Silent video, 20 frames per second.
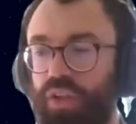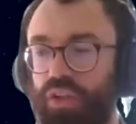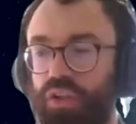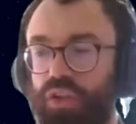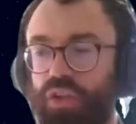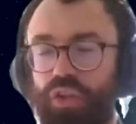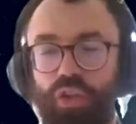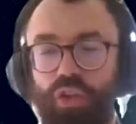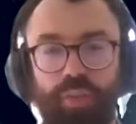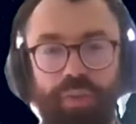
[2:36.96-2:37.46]

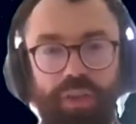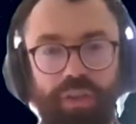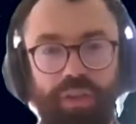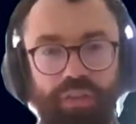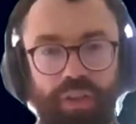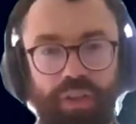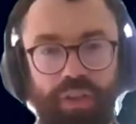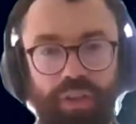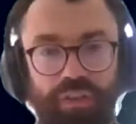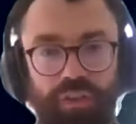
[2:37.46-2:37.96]
you'll be
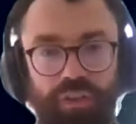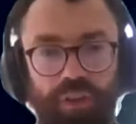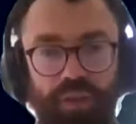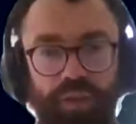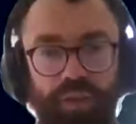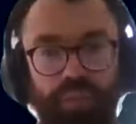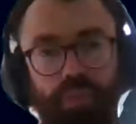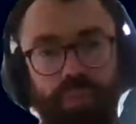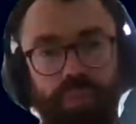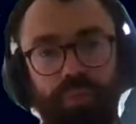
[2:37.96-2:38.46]
assessed
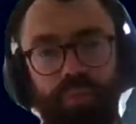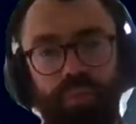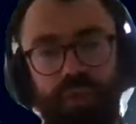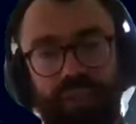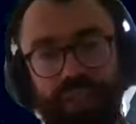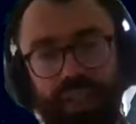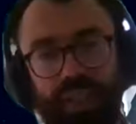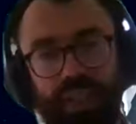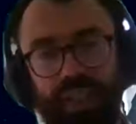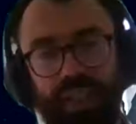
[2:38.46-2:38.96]
on,
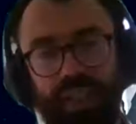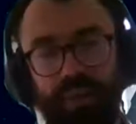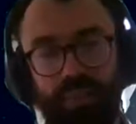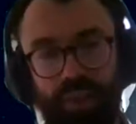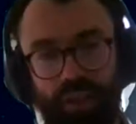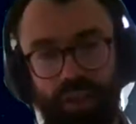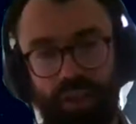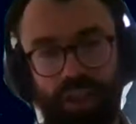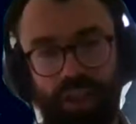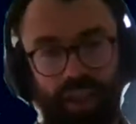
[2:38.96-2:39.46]
particularly the
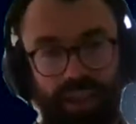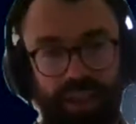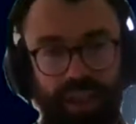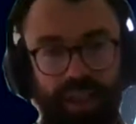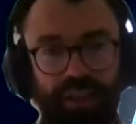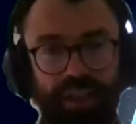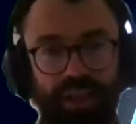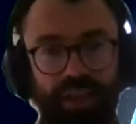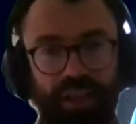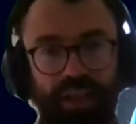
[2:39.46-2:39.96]
pitch deck
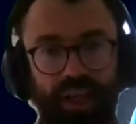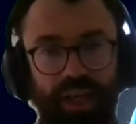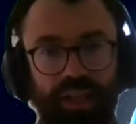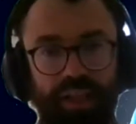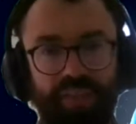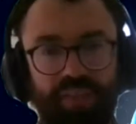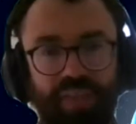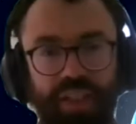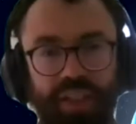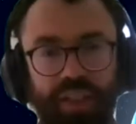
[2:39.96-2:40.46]
and
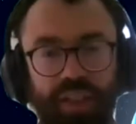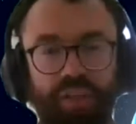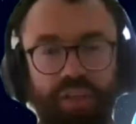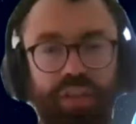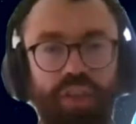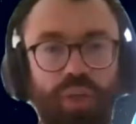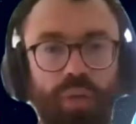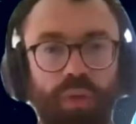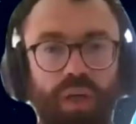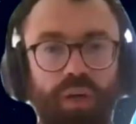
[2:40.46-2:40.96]
the video.
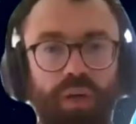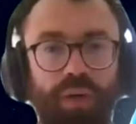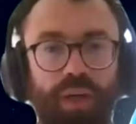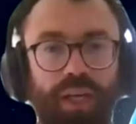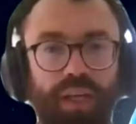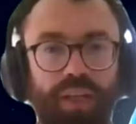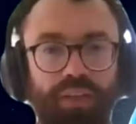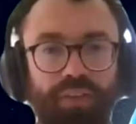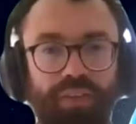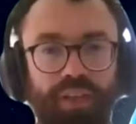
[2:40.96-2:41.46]
The
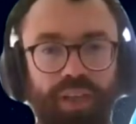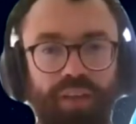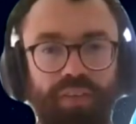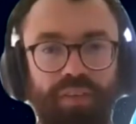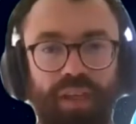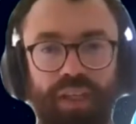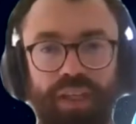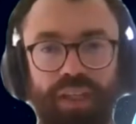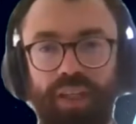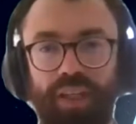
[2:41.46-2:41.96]
URL is kind of
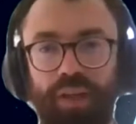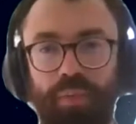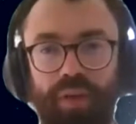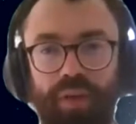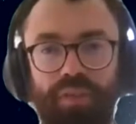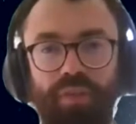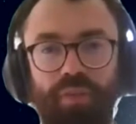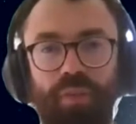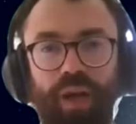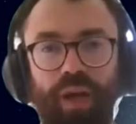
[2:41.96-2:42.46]
like a bit
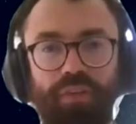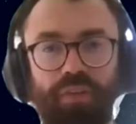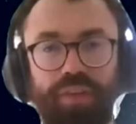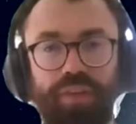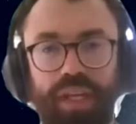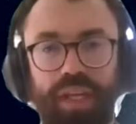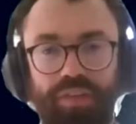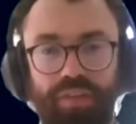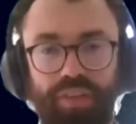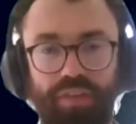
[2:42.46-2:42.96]
of razzle
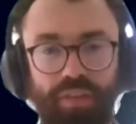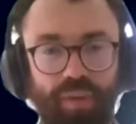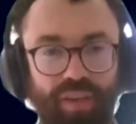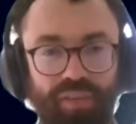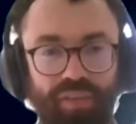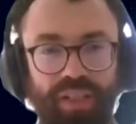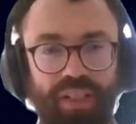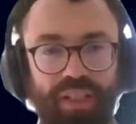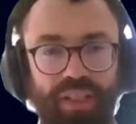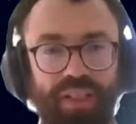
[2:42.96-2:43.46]
dazzle if you
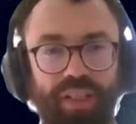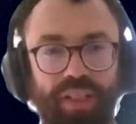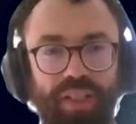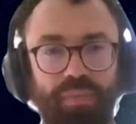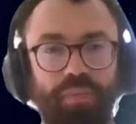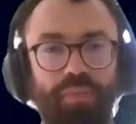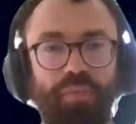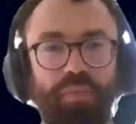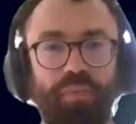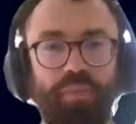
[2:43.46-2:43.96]
have anything
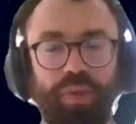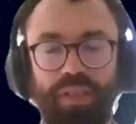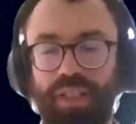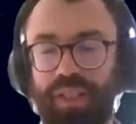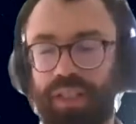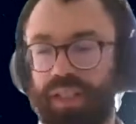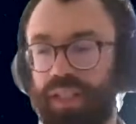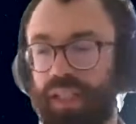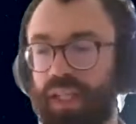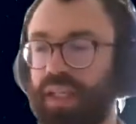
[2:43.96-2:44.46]
in
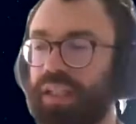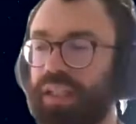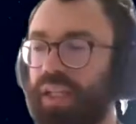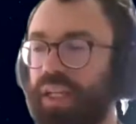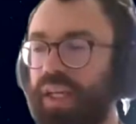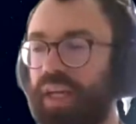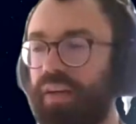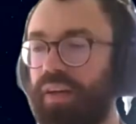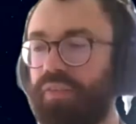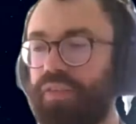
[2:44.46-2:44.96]
particular
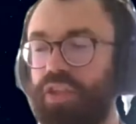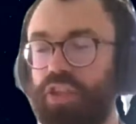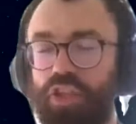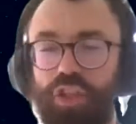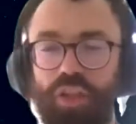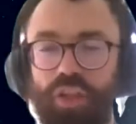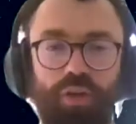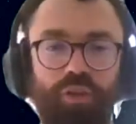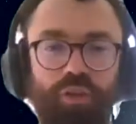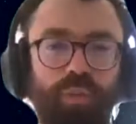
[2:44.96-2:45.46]
to
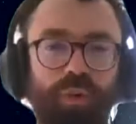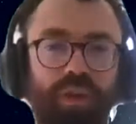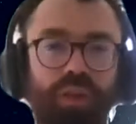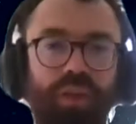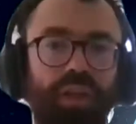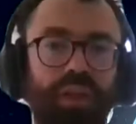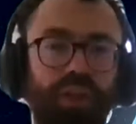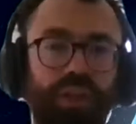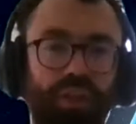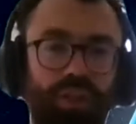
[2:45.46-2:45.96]
show us, but
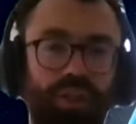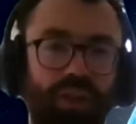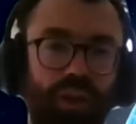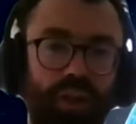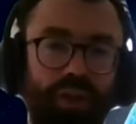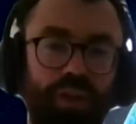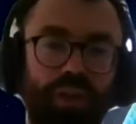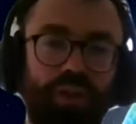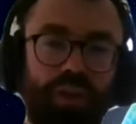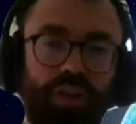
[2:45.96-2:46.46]

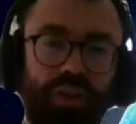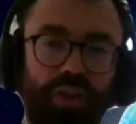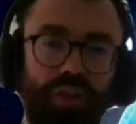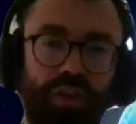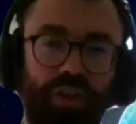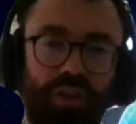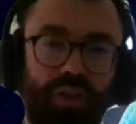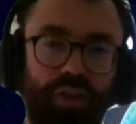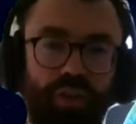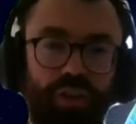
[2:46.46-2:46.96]
the
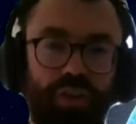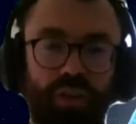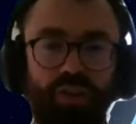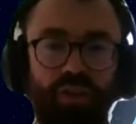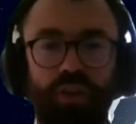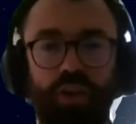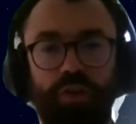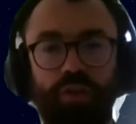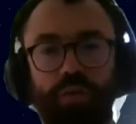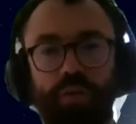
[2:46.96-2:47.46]

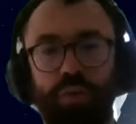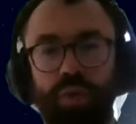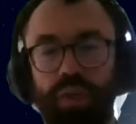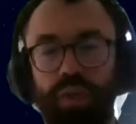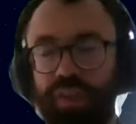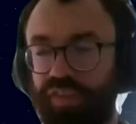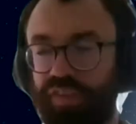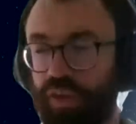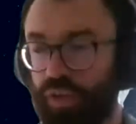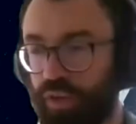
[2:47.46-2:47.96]
assessment will
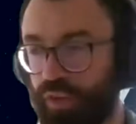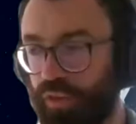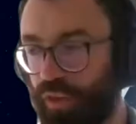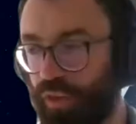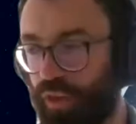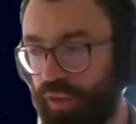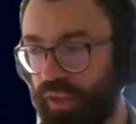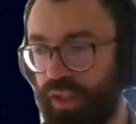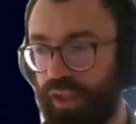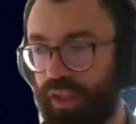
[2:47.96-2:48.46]
really focus on